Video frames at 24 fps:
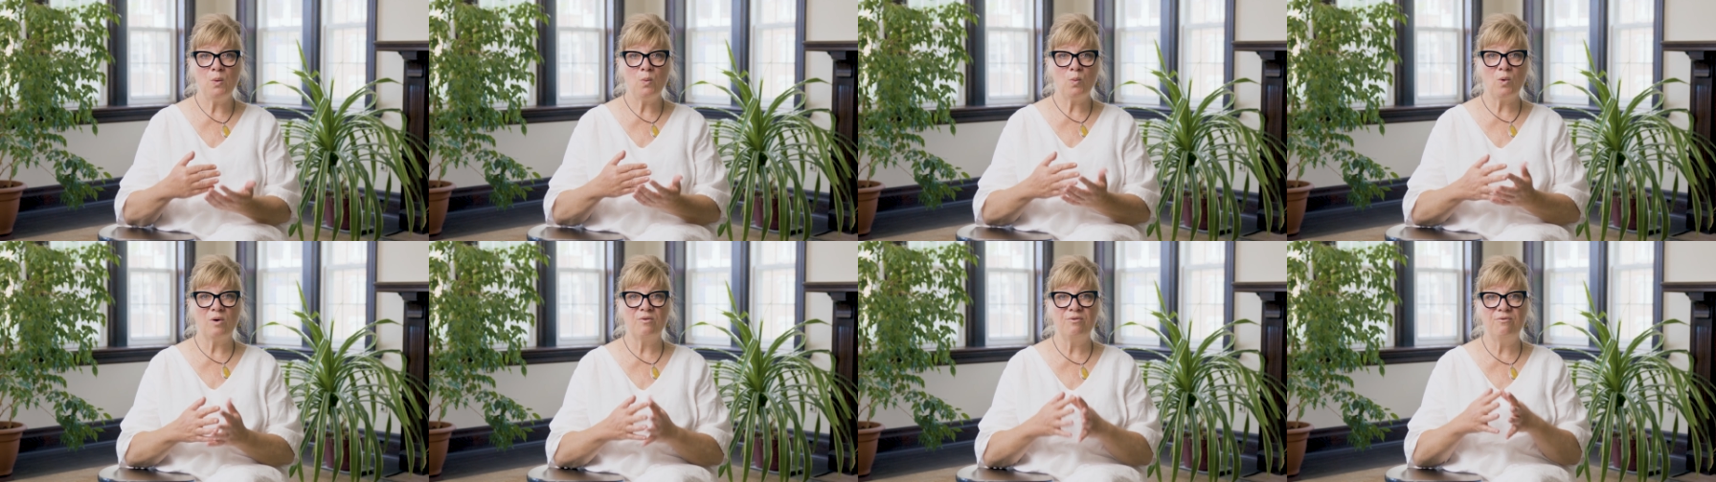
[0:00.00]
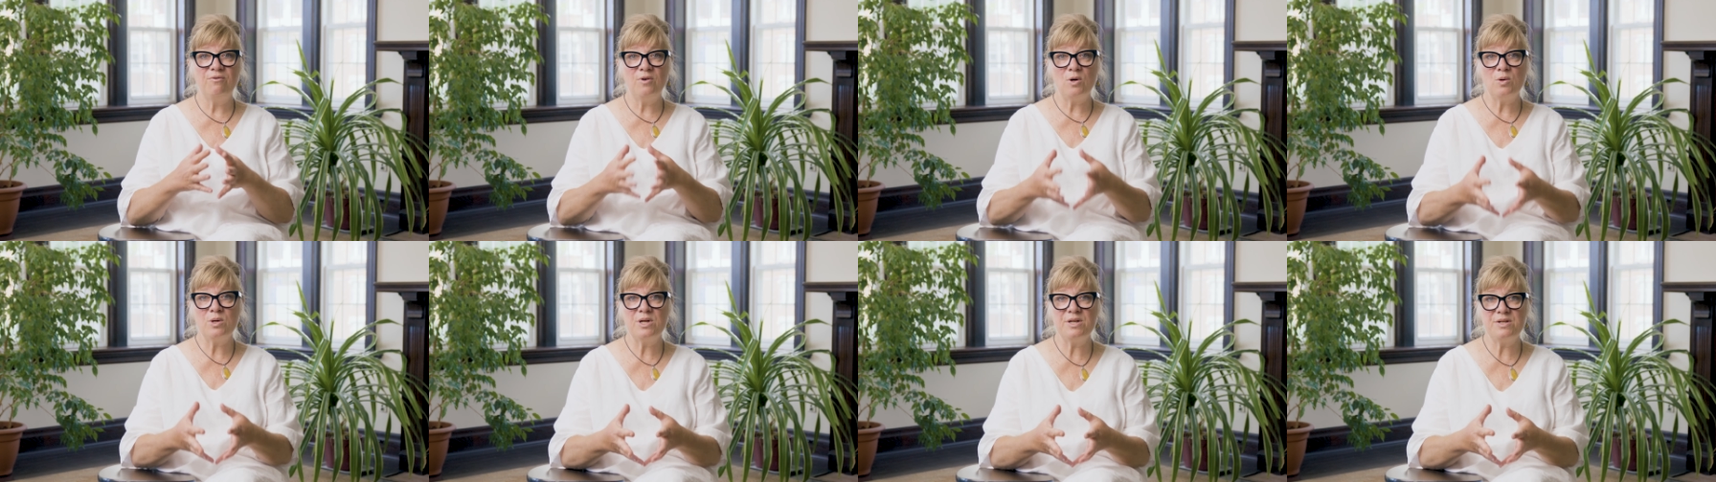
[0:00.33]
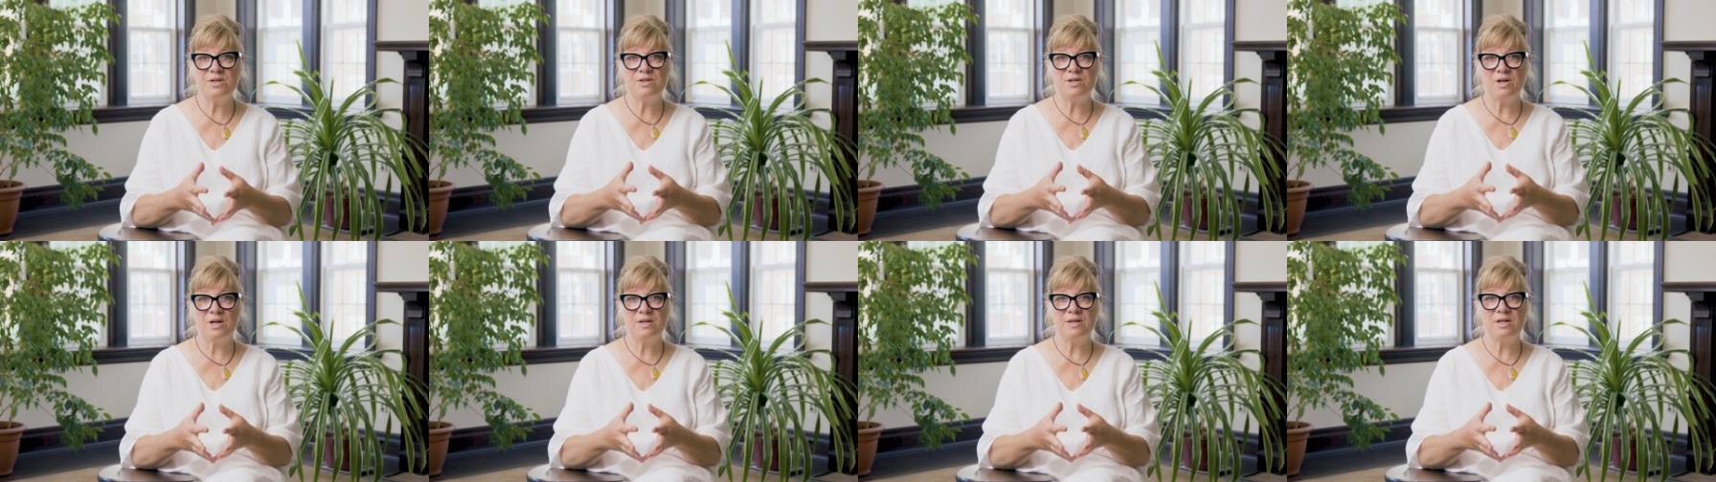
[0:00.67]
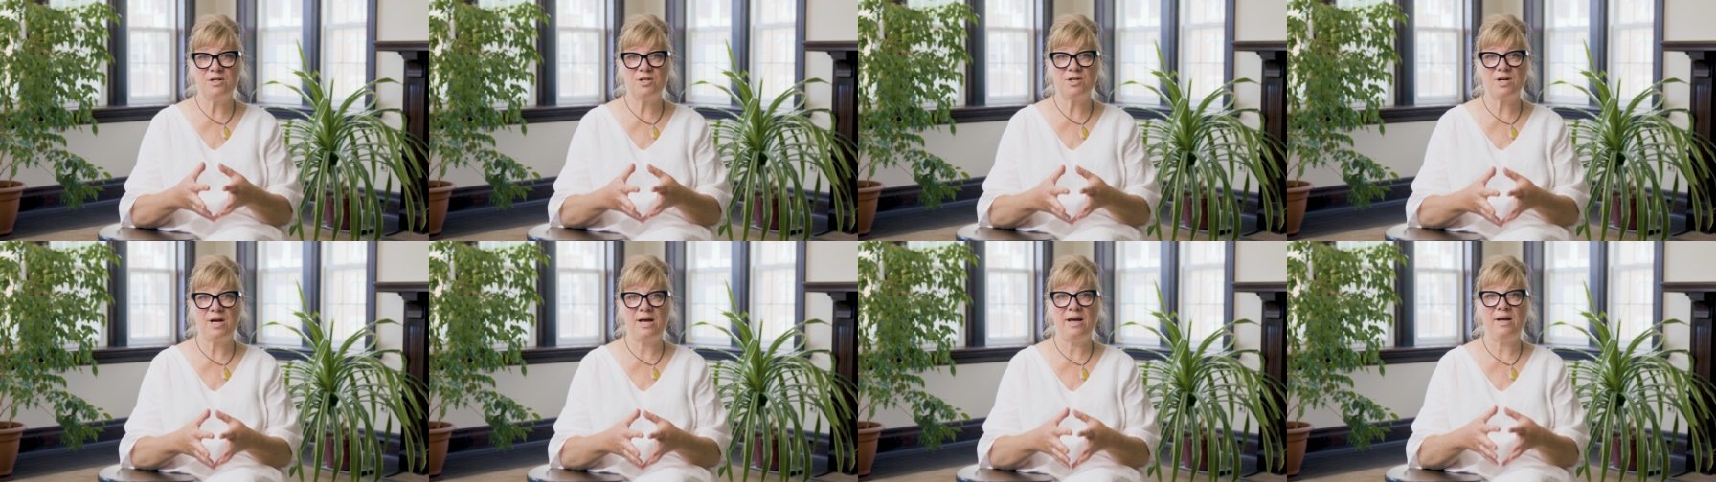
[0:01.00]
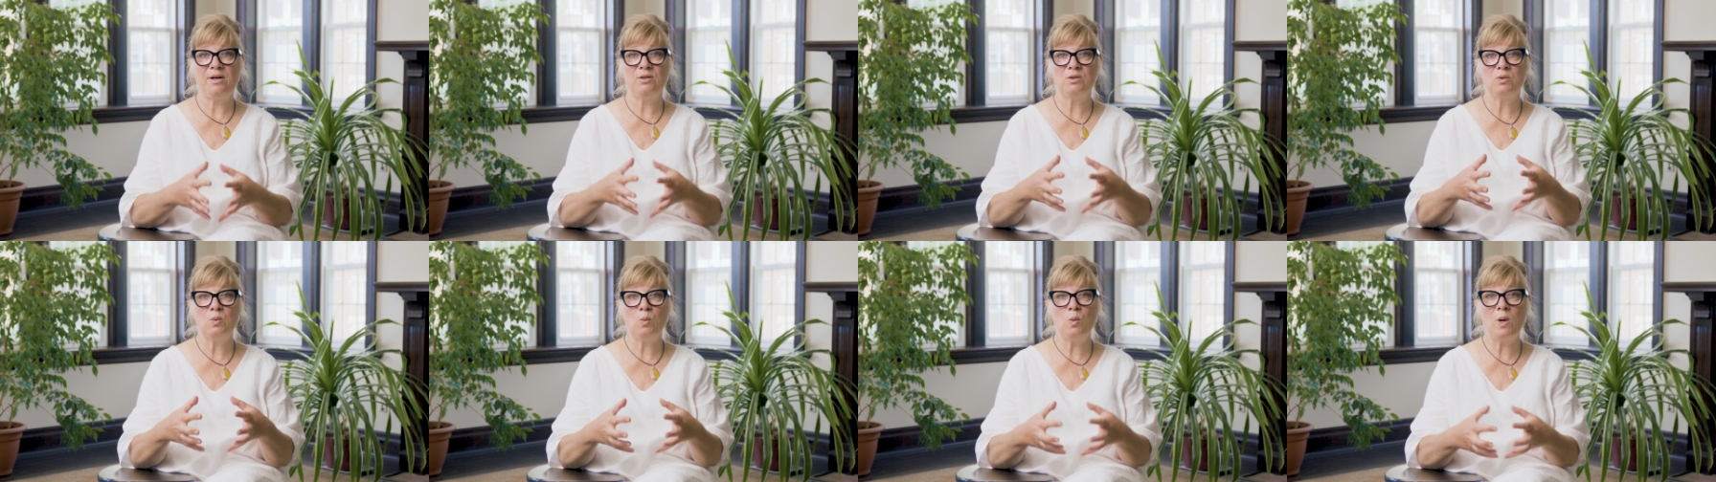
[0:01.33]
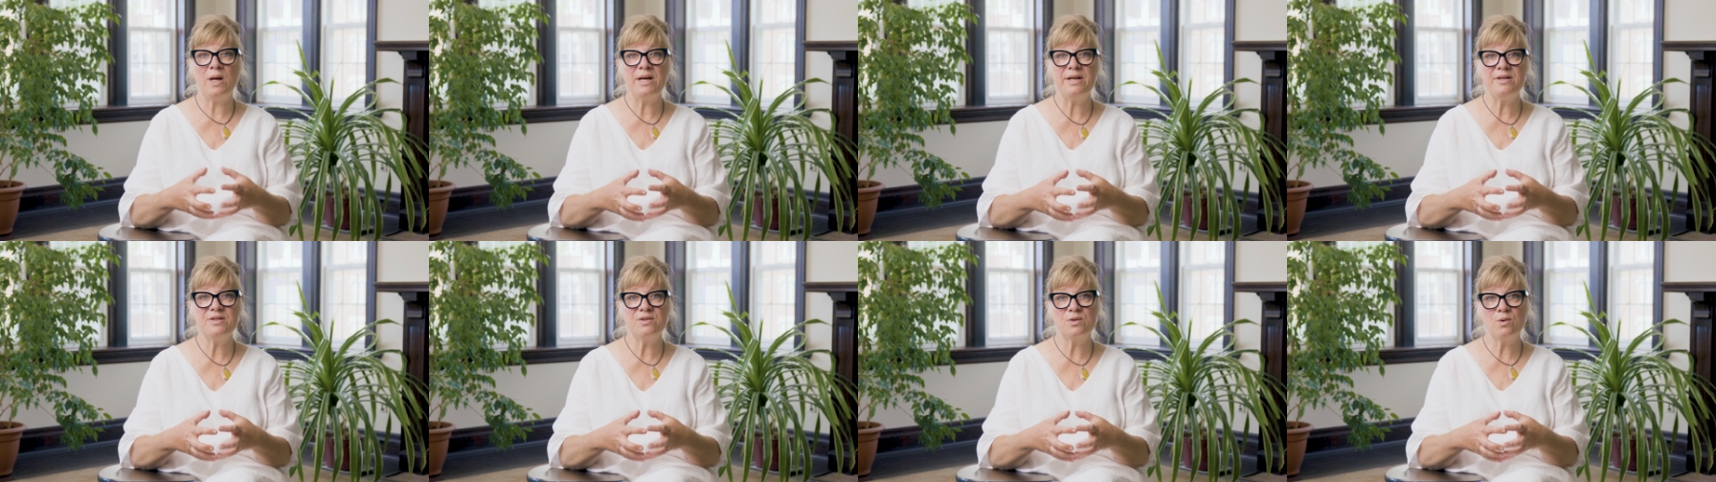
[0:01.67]
we're focused on the child,
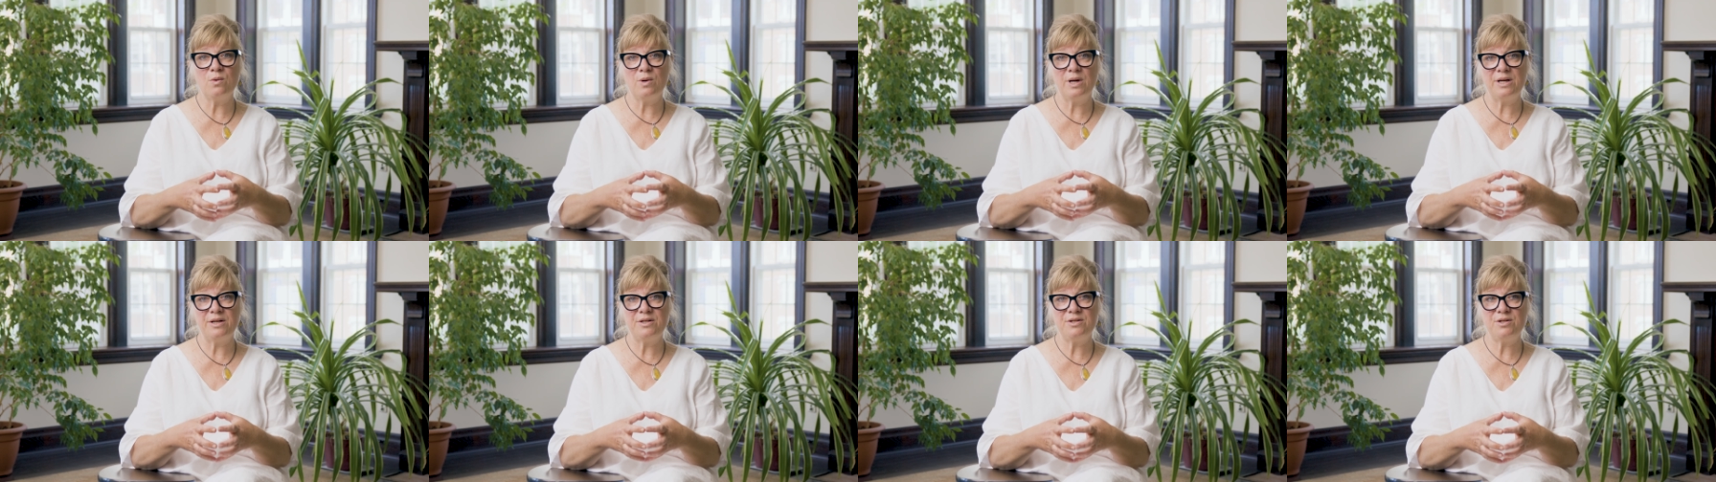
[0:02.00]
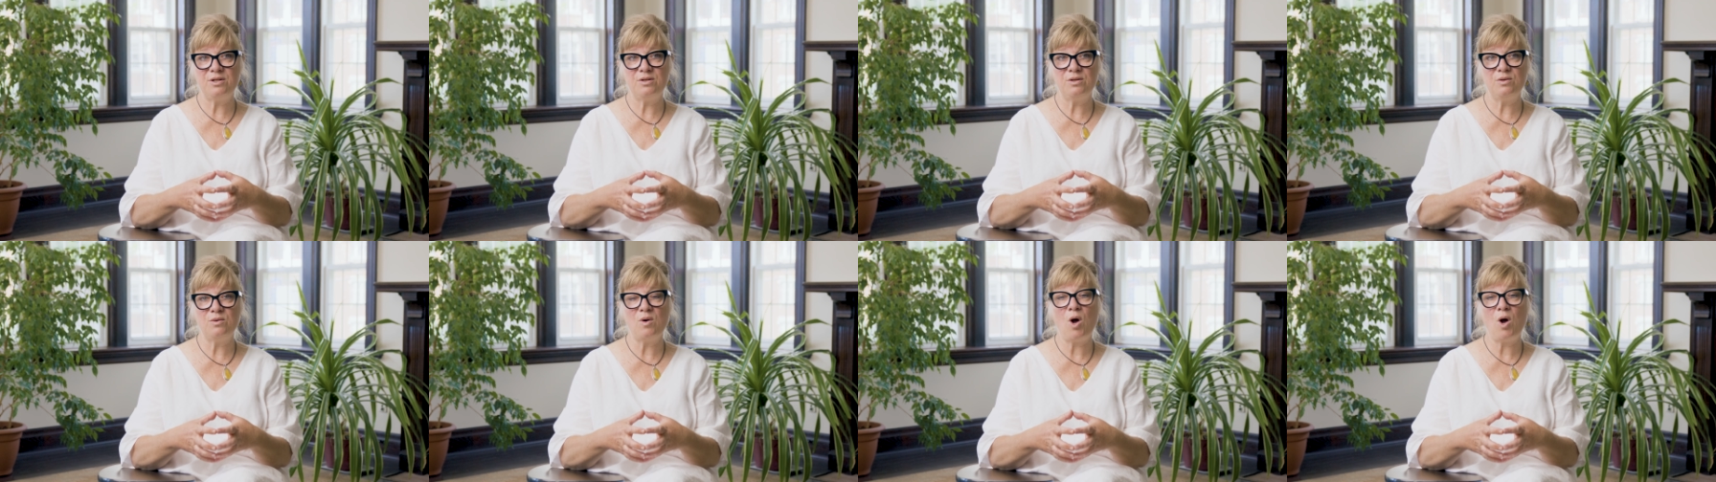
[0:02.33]
what is going to